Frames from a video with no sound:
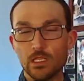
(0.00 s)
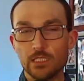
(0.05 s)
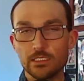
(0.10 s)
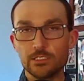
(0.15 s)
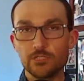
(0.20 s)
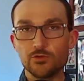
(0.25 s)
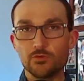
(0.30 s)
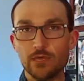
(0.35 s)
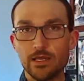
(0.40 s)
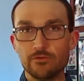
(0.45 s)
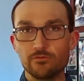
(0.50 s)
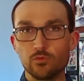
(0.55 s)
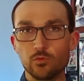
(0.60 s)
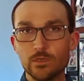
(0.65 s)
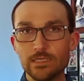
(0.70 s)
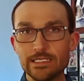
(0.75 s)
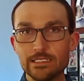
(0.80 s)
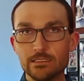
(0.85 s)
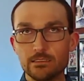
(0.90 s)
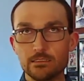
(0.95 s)
Like, you have
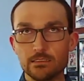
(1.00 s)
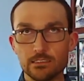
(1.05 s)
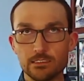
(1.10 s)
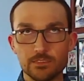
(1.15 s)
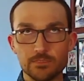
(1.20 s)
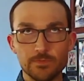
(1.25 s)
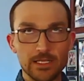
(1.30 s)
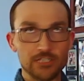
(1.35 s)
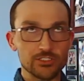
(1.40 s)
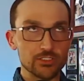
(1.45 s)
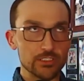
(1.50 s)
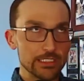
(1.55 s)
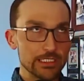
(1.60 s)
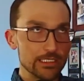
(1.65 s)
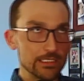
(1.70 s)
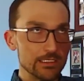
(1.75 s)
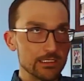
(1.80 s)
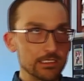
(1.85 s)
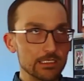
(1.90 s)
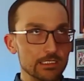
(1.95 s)
weeks, especially
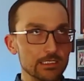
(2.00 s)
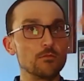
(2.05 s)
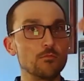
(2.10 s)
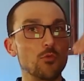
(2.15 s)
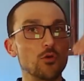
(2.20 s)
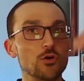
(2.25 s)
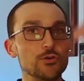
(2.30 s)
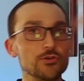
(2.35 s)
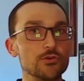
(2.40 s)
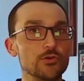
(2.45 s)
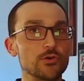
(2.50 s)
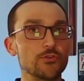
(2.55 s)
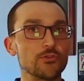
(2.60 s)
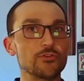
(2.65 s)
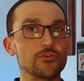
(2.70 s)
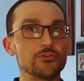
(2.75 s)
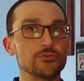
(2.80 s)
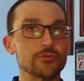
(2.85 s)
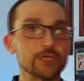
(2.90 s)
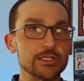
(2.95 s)
in the more
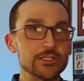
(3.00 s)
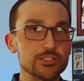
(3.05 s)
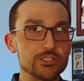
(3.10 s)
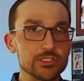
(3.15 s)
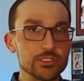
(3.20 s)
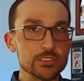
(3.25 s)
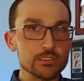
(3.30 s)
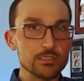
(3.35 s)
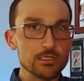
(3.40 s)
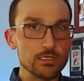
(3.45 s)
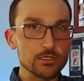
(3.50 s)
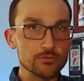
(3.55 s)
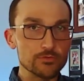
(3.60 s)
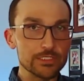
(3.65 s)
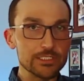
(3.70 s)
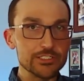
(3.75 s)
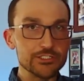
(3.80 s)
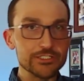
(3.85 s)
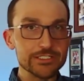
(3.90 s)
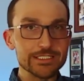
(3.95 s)
northern regions
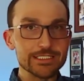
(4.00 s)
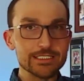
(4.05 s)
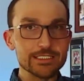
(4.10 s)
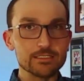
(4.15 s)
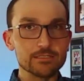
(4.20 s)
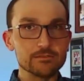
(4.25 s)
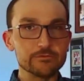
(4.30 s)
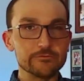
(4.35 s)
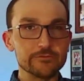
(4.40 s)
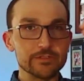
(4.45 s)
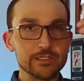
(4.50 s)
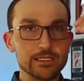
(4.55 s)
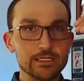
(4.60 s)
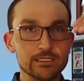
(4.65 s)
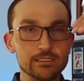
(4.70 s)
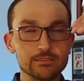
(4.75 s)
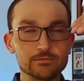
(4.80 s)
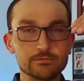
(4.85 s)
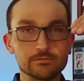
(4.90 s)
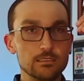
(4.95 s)

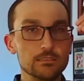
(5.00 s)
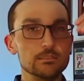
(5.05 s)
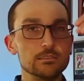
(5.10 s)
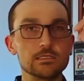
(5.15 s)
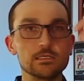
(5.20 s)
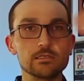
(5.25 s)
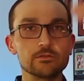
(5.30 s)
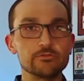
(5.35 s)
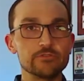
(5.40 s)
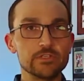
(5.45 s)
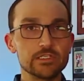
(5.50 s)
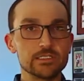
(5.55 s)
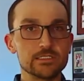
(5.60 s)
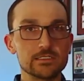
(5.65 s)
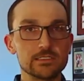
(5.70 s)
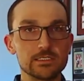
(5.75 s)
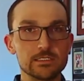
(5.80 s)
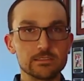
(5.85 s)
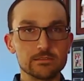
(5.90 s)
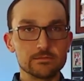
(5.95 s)
of
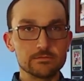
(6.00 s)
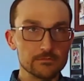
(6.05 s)
Nunavut.